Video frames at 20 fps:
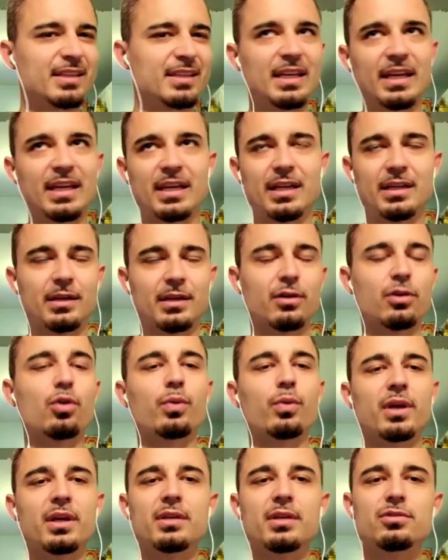like, king and
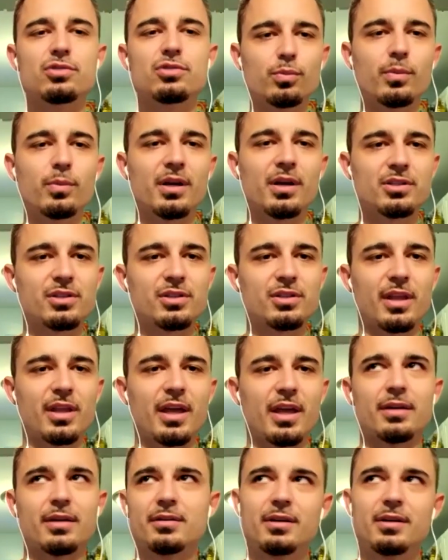queen too much,
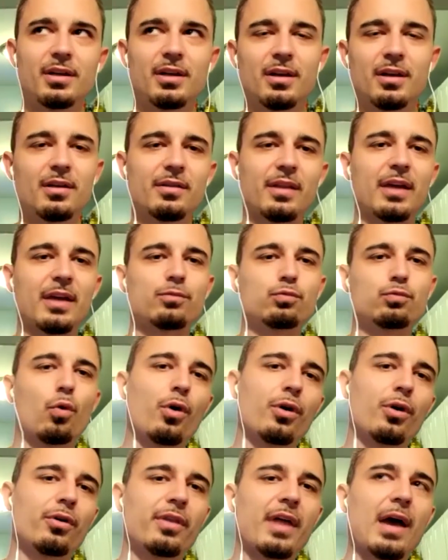like, like
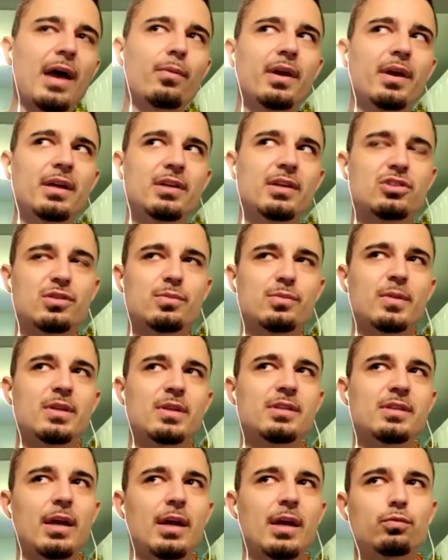royal that way. It just
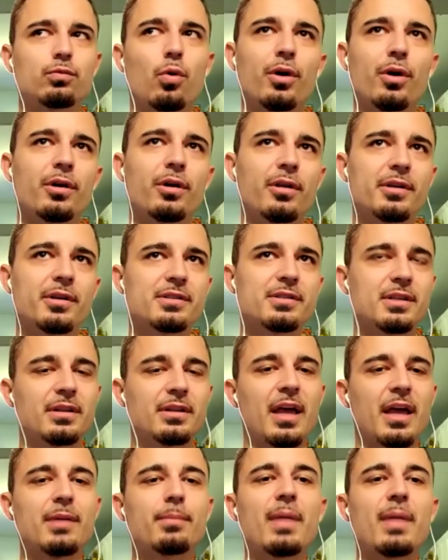means like royal is
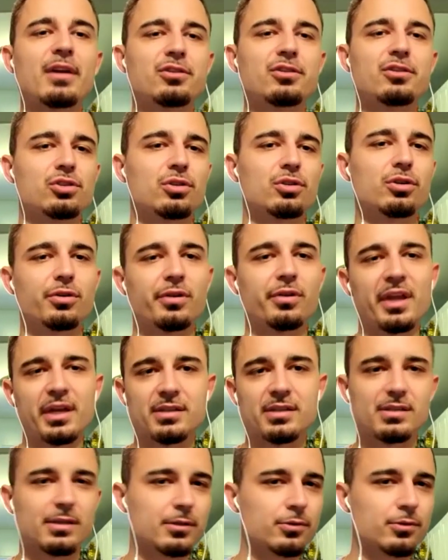in like make sure your
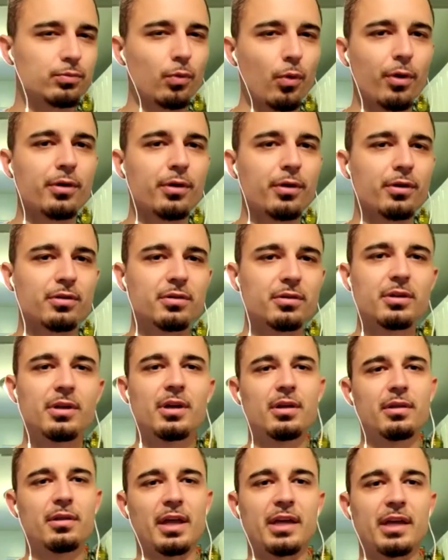legacy is royal,
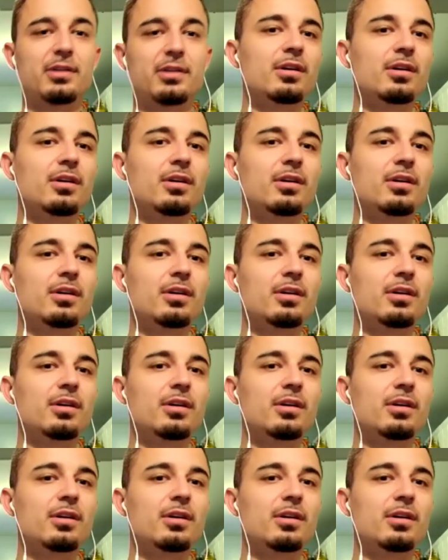like